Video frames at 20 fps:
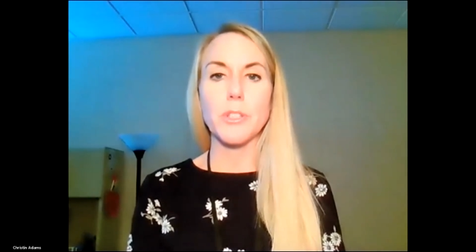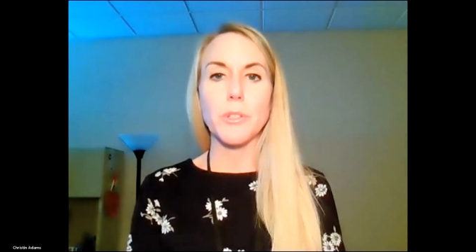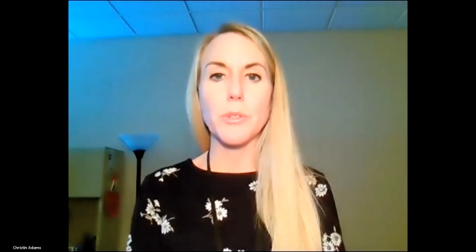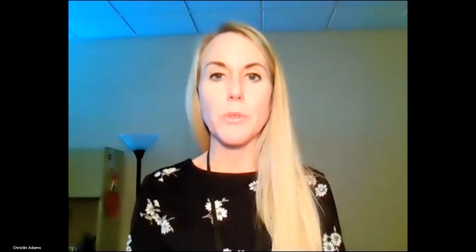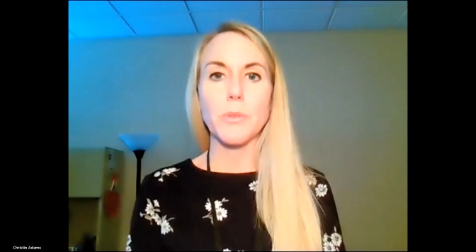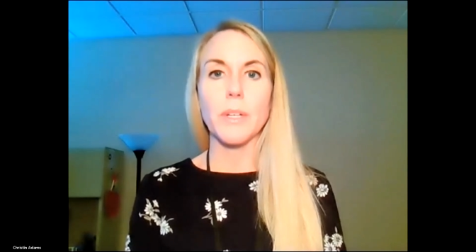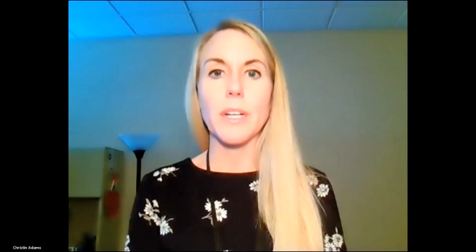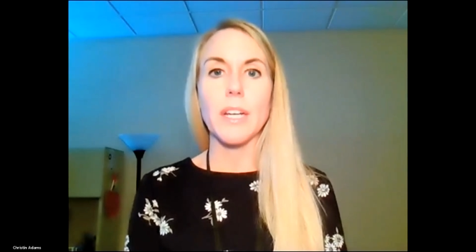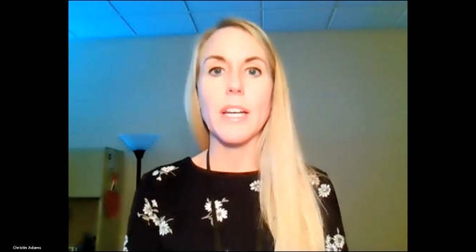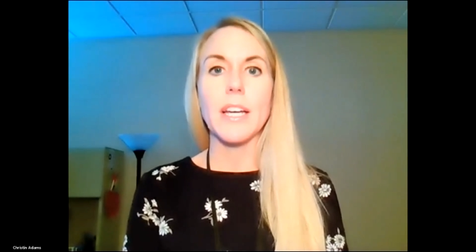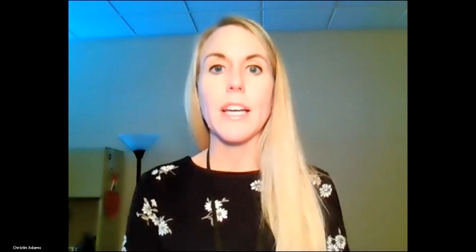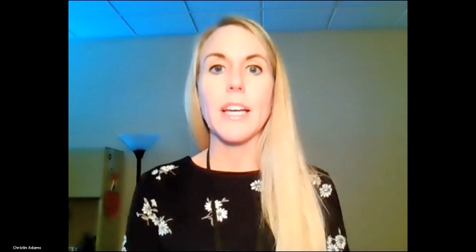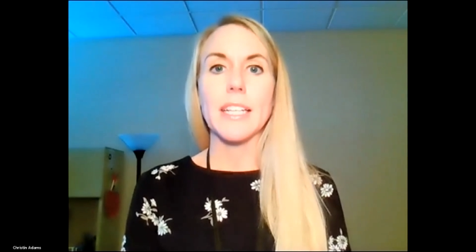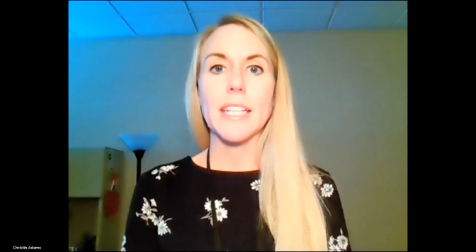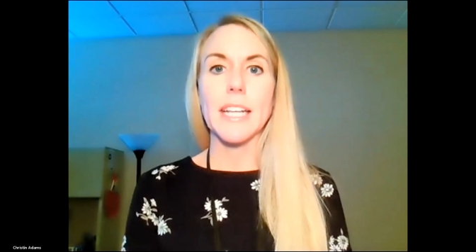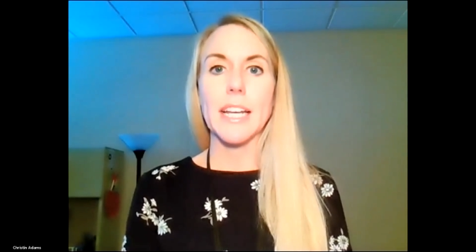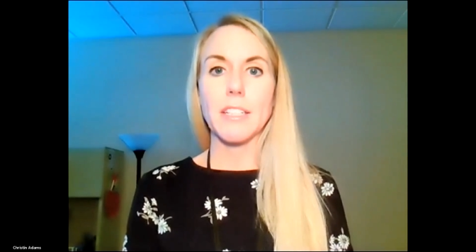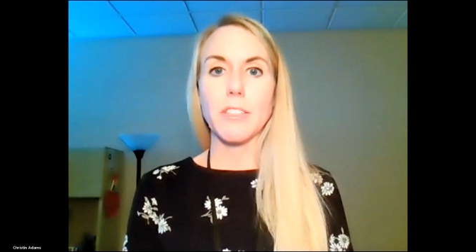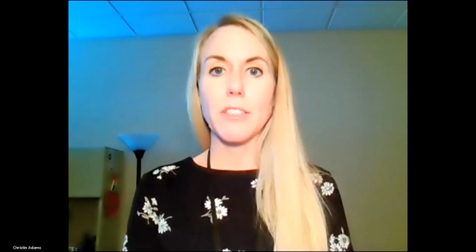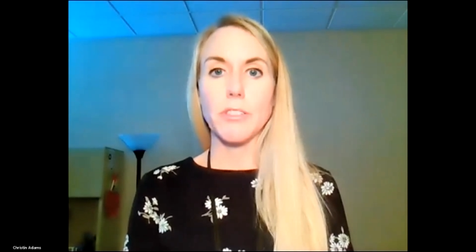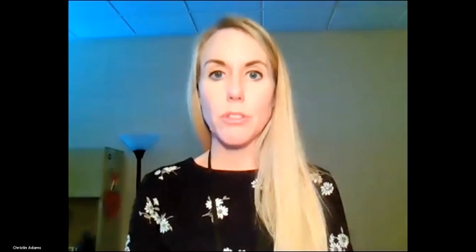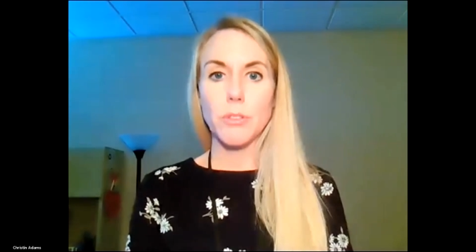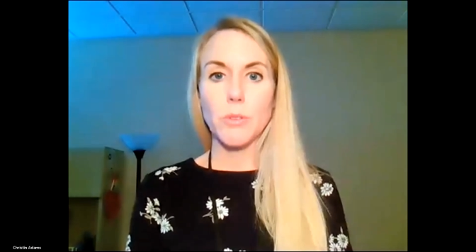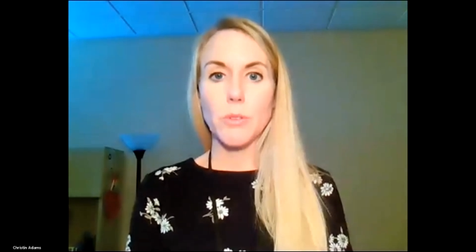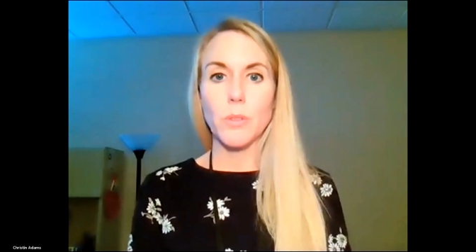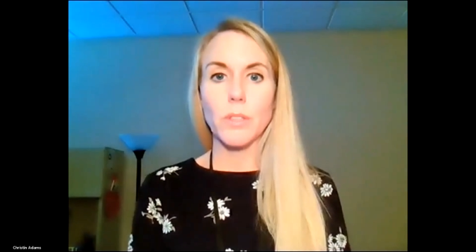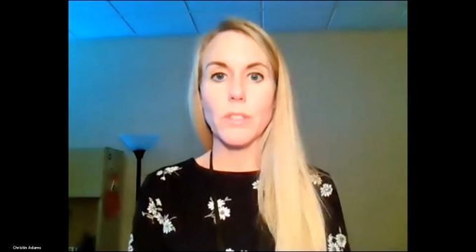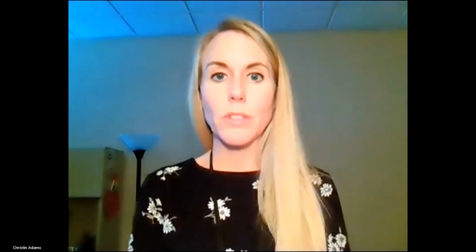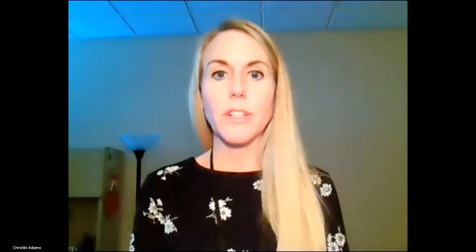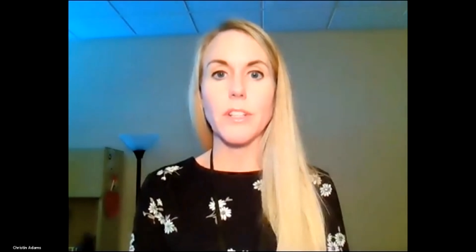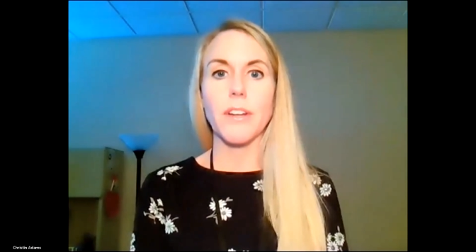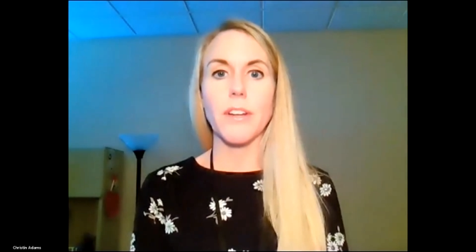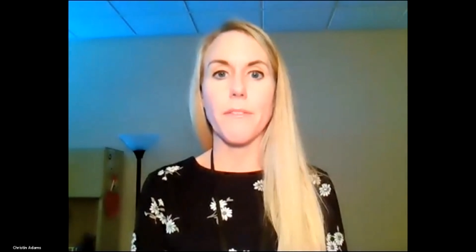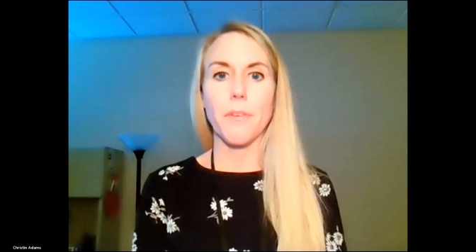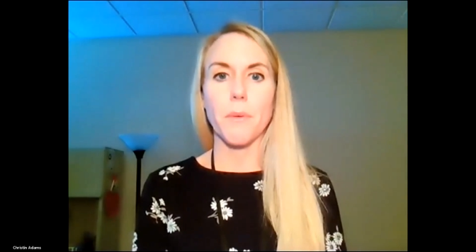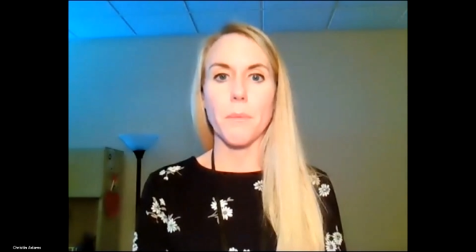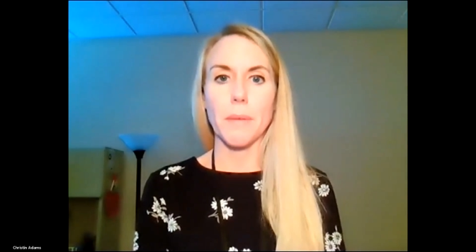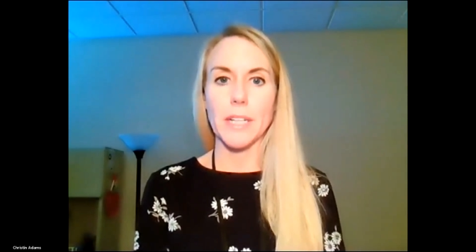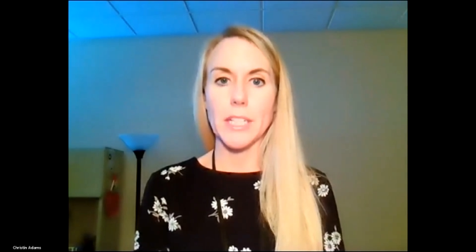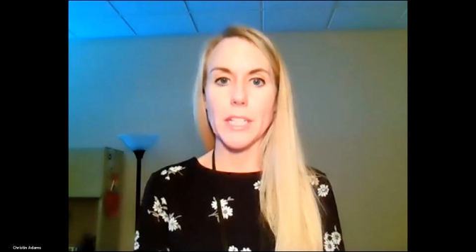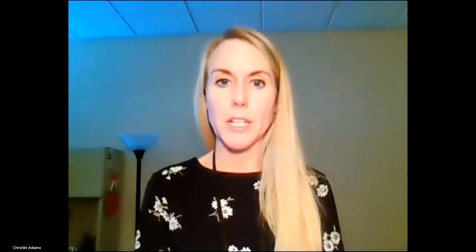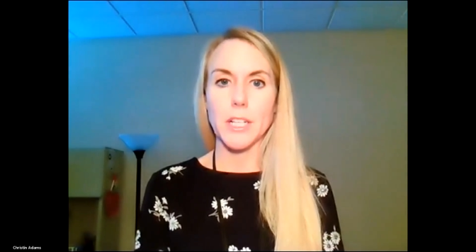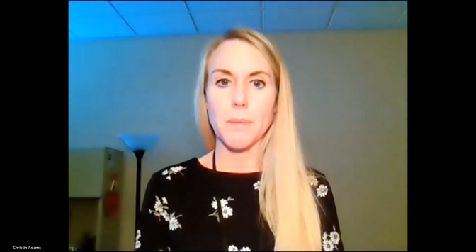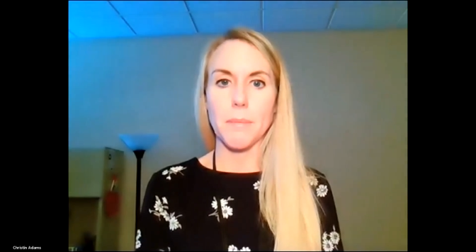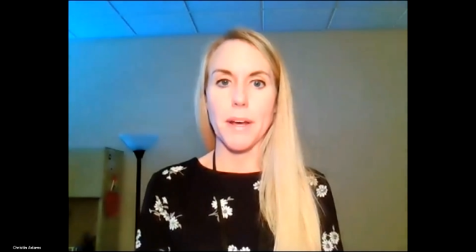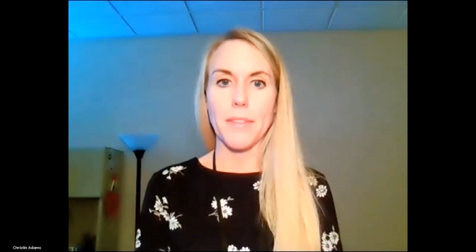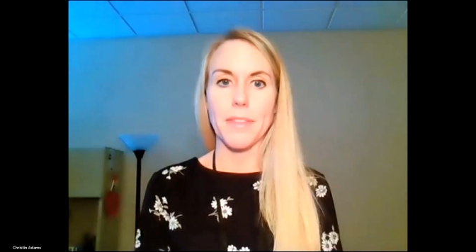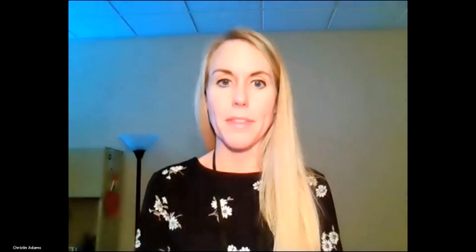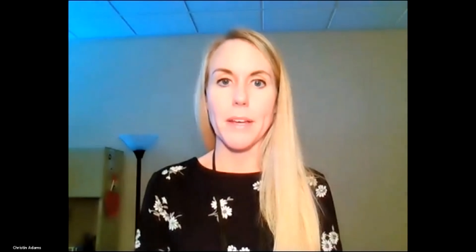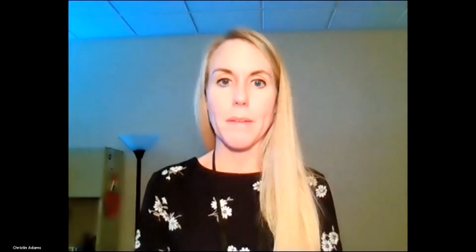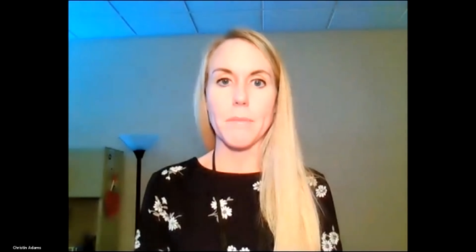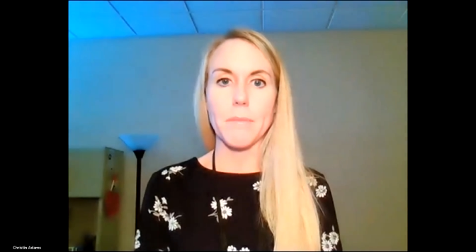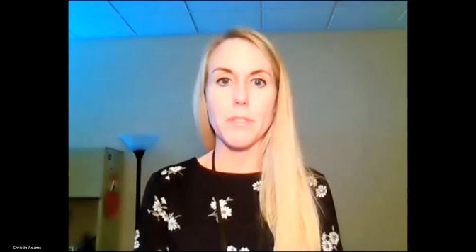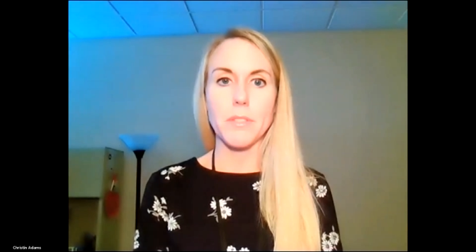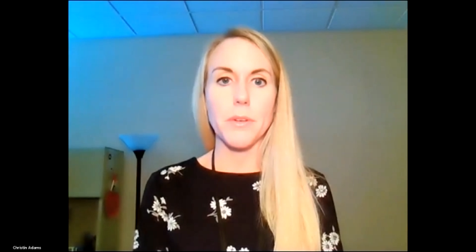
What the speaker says: to gain scores and information about them.